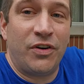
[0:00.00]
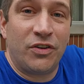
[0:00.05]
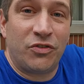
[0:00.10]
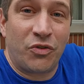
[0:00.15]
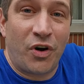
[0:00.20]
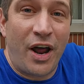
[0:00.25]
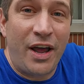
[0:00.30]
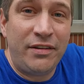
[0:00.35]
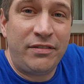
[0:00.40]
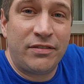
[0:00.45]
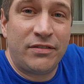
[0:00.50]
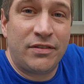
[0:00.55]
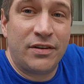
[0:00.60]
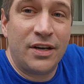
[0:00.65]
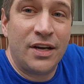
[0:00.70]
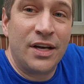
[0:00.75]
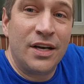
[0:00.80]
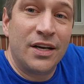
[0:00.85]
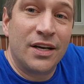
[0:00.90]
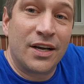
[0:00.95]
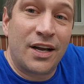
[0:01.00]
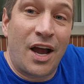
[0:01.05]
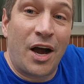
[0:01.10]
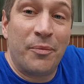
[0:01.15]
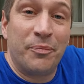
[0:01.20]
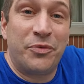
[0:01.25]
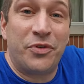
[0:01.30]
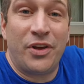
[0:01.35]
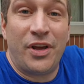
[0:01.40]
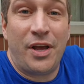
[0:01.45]
his rest?
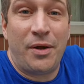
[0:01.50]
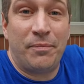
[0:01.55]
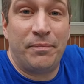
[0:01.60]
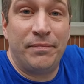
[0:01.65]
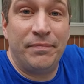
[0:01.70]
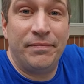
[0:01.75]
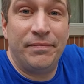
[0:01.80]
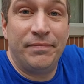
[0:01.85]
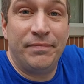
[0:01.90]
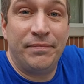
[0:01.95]
Come to him.